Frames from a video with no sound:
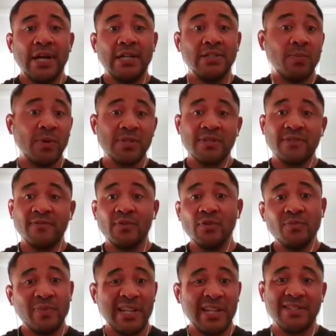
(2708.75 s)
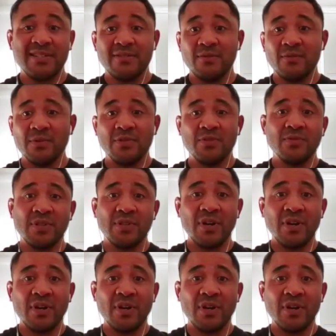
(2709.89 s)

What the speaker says: a deposit for a new place, which was